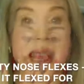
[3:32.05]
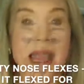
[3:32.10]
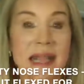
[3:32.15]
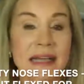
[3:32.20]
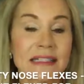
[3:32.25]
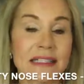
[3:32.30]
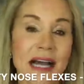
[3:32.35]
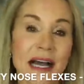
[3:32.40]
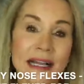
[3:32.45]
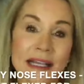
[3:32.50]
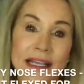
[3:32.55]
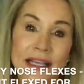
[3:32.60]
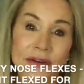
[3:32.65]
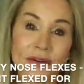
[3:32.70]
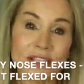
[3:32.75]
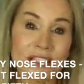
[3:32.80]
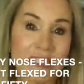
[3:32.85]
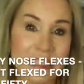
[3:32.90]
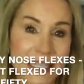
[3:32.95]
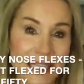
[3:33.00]
And I
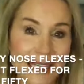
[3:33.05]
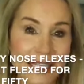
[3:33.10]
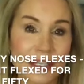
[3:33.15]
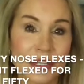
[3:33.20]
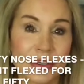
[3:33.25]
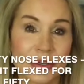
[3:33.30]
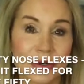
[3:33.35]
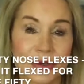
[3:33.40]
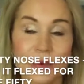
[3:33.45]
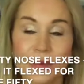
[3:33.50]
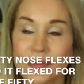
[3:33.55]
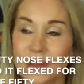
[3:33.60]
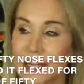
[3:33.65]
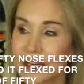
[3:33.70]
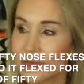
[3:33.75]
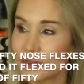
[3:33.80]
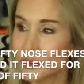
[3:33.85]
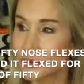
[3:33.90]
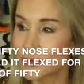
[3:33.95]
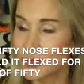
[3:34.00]
guarantee you that
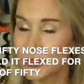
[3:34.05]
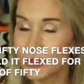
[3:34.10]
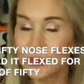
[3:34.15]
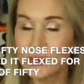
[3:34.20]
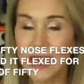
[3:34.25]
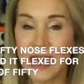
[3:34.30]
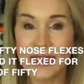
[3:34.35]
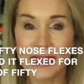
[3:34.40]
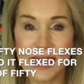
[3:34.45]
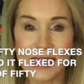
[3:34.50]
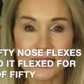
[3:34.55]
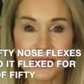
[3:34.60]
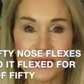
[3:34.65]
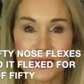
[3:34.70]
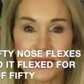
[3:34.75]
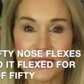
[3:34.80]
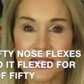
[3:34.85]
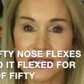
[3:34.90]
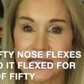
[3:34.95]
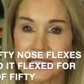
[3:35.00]
if you do that
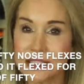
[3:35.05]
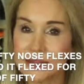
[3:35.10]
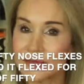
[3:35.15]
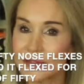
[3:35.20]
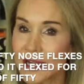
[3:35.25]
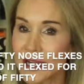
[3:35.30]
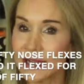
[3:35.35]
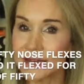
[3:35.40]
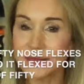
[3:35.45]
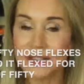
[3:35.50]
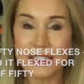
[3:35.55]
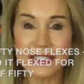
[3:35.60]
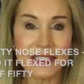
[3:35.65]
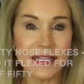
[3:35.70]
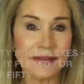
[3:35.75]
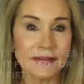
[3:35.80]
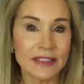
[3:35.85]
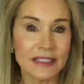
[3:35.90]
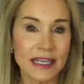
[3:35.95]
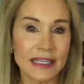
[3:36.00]
exercise 5 to
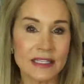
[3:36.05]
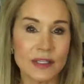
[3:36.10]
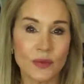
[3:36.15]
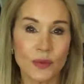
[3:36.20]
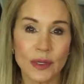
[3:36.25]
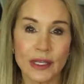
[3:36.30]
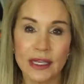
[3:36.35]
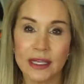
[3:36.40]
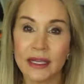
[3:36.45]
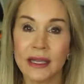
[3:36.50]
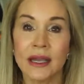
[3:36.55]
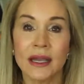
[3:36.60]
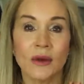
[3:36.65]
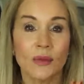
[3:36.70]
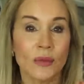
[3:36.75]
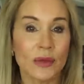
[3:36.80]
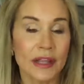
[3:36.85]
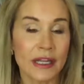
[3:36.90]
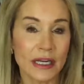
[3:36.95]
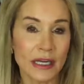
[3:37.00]
7 days a week,
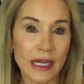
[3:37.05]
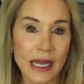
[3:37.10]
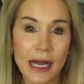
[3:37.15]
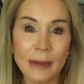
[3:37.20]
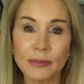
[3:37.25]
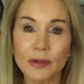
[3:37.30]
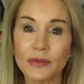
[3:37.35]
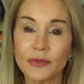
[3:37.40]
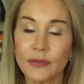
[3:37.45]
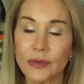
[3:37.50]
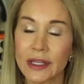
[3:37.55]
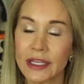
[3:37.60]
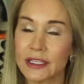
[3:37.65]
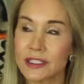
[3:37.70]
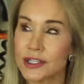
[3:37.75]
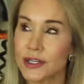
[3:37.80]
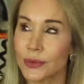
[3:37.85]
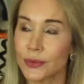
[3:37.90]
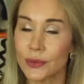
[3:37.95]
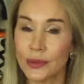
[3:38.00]
within a couple of
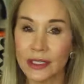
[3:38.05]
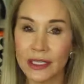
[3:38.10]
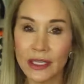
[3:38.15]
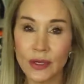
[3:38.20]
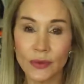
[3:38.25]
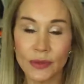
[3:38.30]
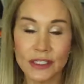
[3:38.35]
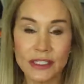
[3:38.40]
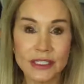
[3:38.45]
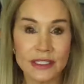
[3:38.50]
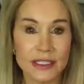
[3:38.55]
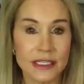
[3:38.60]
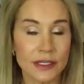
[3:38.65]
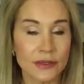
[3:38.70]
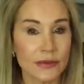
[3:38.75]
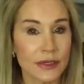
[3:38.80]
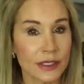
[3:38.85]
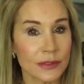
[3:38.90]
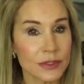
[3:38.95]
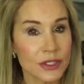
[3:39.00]
weeks, you're really going to see
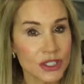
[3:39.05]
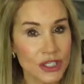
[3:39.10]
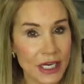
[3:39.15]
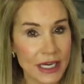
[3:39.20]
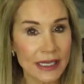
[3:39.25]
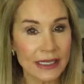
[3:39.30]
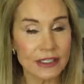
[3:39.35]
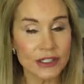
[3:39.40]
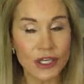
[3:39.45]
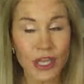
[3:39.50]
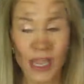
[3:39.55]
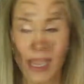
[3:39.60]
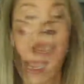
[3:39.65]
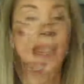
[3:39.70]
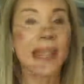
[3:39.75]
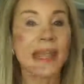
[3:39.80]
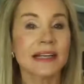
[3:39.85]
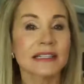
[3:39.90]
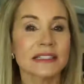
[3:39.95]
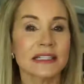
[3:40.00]
your nose change.
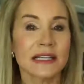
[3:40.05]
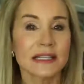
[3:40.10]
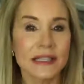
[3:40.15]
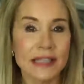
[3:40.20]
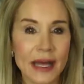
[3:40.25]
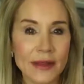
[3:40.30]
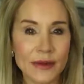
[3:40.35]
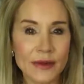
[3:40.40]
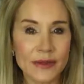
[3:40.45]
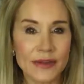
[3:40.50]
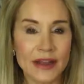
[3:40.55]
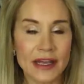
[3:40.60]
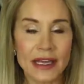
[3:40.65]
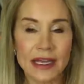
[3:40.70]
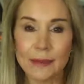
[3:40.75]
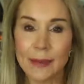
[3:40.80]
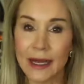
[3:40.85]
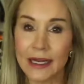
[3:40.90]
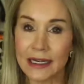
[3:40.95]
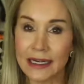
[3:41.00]
And another
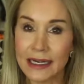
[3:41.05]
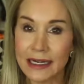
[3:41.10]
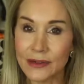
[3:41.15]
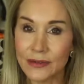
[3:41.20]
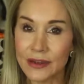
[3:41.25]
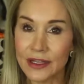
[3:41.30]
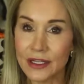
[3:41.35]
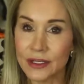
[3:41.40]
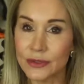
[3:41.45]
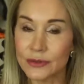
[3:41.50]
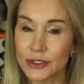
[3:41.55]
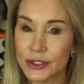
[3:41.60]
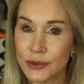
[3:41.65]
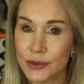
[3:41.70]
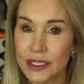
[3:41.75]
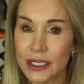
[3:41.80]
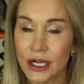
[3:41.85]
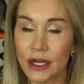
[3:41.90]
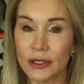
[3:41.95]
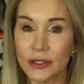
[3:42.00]
thing about anything you're
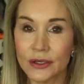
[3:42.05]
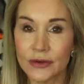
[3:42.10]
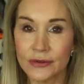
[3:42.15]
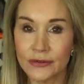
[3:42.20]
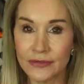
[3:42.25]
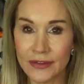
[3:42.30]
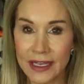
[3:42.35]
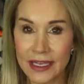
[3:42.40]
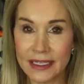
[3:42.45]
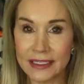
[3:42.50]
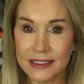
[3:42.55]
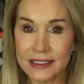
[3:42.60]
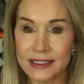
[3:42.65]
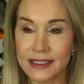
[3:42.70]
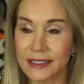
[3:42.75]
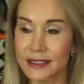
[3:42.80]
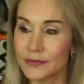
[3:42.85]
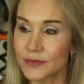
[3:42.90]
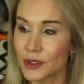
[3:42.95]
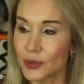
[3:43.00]
doing on your face,
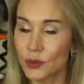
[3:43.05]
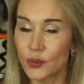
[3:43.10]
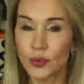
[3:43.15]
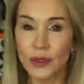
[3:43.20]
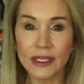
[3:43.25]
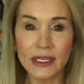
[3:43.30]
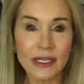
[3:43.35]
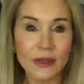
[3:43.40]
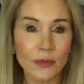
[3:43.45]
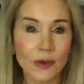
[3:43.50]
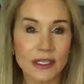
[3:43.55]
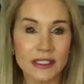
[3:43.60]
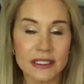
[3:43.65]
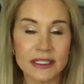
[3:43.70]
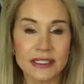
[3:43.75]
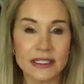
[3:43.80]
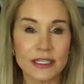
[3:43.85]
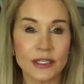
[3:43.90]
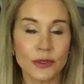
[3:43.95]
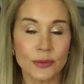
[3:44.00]
if you really want to
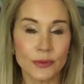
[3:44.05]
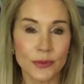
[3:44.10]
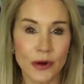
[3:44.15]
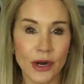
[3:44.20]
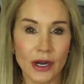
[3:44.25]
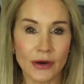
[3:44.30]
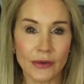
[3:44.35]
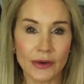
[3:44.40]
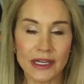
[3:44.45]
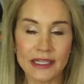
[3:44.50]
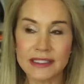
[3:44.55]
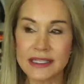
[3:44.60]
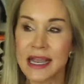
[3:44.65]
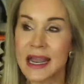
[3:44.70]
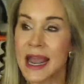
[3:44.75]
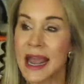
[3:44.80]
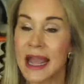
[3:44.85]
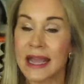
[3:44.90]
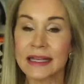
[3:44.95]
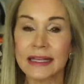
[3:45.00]
see your progress
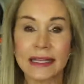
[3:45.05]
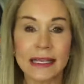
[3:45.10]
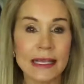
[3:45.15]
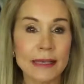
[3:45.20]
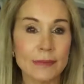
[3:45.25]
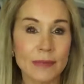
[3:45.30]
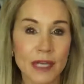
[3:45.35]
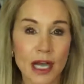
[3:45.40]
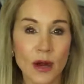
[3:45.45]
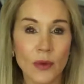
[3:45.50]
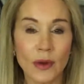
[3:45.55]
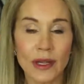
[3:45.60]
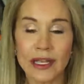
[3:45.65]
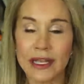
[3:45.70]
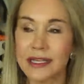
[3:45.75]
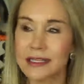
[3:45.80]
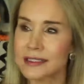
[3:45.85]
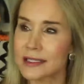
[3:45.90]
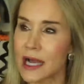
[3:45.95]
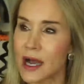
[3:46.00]
and keep
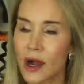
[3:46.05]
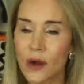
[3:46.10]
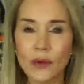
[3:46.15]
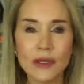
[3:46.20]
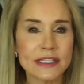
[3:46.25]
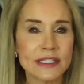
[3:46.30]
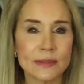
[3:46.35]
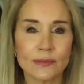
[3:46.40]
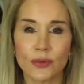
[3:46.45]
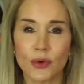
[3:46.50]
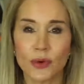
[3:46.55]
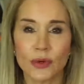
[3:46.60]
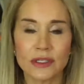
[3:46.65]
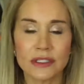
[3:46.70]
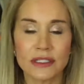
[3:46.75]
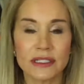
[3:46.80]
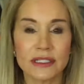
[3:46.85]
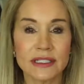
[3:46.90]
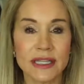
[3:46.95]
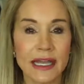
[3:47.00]
going, it's always
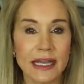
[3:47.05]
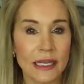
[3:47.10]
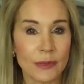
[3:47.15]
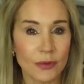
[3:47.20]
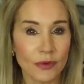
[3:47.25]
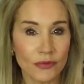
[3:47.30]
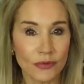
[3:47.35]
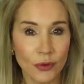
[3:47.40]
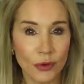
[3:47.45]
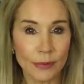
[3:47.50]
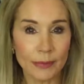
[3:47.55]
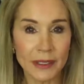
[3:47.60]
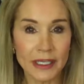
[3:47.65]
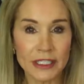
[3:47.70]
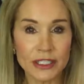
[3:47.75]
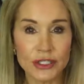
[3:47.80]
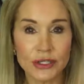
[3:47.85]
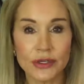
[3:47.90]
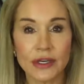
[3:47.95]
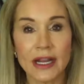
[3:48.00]
important to take a before
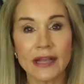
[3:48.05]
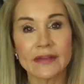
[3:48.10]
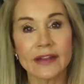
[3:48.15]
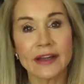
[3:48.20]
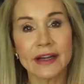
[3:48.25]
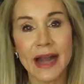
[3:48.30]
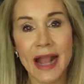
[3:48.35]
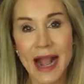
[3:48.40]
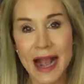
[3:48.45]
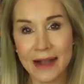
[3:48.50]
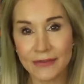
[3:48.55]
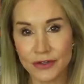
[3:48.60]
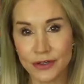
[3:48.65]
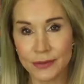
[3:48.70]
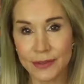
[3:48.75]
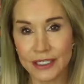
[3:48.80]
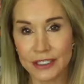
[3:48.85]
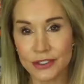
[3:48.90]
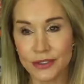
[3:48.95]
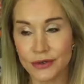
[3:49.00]
picture and then an after
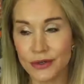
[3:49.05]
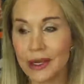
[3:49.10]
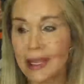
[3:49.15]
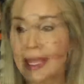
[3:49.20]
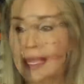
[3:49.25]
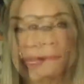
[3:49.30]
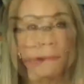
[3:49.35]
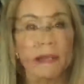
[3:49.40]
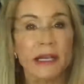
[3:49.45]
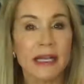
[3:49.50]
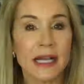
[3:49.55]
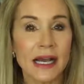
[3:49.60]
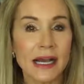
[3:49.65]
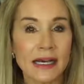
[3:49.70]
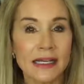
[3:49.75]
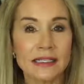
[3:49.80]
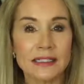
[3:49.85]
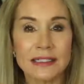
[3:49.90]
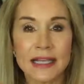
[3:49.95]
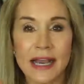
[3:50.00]
picture,
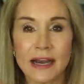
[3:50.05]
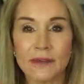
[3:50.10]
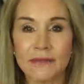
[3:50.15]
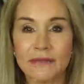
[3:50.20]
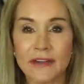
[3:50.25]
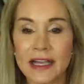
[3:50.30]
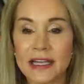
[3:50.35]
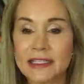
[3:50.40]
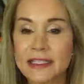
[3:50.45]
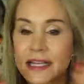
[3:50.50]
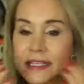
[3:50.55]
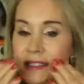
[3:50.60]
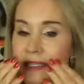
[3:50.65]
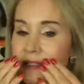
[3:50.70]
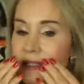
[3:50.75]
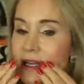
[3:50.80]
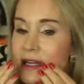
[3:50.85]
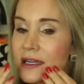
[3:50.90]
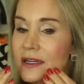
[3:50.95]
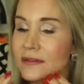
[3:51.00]
because our face has a
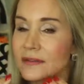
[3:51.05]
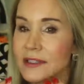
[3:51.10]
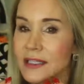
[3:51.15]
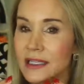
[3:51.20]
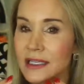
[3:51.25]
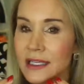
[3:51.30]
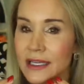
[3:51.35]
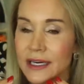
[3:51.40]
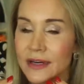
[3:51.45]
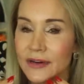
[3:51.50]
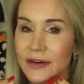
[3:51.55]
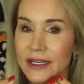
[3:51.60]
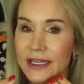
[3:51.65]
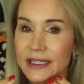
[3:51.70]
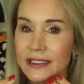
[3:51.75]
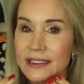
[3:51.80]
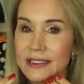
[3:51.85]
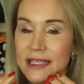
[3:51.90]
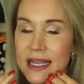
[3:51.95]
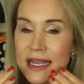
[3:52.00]
lot of little
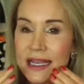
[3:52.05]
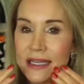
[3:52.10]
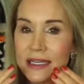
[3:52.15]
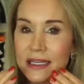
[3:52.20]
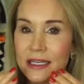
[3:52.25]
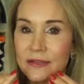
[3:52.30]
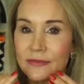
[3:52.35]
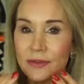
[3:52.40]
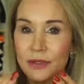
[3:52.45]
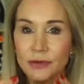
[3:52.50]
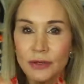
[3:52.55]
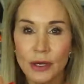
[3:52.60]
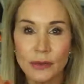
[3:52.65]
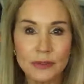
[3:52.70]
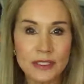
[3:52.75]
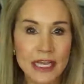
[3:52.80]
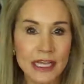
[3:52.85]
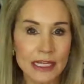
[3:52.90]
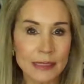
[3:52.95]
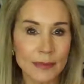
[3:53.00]
areas, and if you
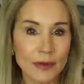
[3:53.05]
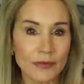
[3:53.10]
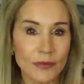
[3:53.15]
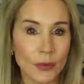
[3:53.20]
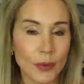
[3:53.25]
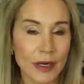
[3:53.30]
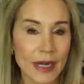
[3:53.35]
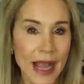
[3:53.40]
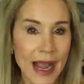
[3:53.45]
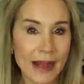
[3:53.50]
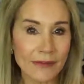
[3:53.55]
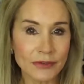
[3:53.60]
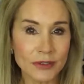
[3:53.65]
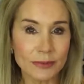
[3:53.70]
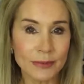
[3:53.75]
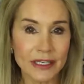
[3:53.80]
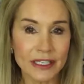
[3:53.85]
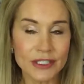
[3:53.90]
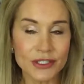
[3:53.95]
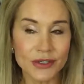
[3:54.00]
don't take a before and after
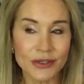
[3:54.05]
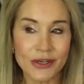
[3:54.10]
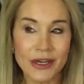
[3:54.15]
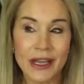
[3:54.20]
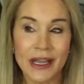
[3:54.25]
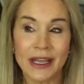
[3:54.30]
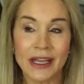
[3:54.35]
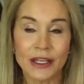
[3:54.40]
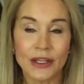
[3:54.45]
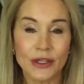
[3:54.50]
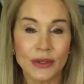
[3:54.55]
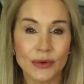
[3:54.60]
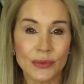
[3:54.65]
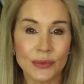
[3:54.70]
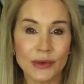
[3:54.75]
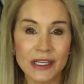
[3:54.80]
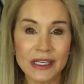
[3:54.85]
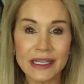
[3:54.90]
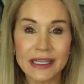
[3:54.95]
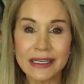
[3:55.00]
picture, you're
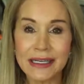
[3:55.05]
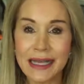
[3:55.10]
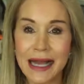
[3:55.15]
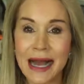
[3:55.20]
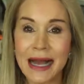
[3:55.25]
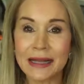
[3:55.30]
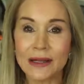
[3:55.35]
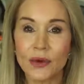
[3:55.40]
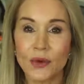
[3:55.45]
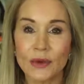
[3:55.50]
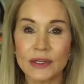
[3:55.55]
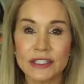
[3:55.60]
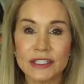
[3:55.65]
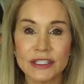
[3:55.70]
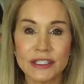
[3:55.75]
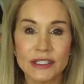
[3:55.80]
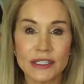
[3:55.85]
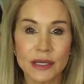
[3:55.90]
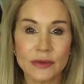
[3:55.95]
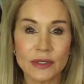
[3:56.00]
really not going
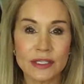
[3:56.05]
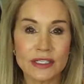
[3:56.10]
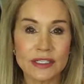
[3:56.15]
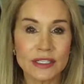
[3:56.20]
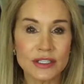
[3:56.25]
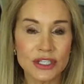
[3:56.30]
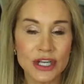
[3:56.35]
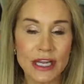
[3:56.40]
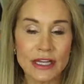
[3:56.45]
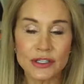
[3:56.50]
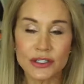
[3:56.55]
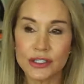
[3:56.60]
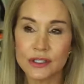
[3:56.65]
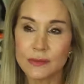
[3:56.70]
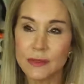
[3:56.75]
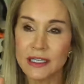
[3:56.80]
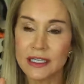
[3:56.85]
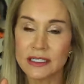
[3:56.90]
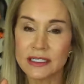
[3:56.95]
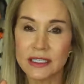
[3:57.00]
to notice the changes,
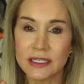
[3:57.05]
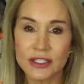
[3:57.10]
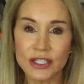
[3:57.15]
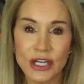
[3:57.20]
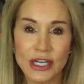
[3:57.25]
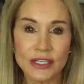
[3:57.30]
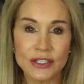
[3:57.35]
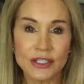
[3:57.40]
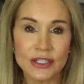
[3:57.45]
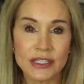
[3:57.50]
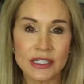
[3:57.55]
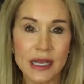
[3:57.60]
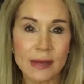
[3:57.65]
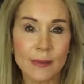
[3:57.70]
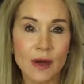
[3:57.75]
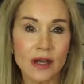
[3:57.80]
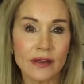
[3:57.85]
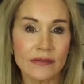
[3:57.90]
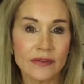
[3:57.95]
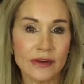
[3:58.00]
because the changes
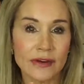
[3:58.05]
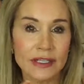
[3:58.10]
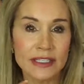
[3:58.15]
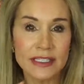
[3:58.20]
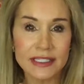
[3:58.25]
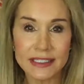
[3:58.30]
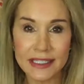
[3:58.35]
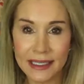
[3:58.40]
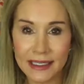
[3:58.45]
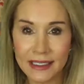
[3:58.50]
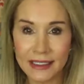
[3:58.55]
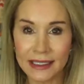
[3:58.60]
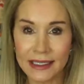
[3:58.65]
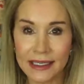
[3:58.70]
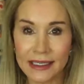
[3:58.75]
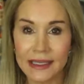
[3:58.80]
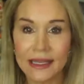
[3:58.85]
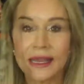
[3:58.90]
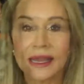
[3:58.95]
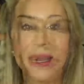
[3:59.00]
come on very
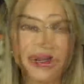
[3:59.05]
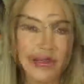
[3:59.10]
subtly.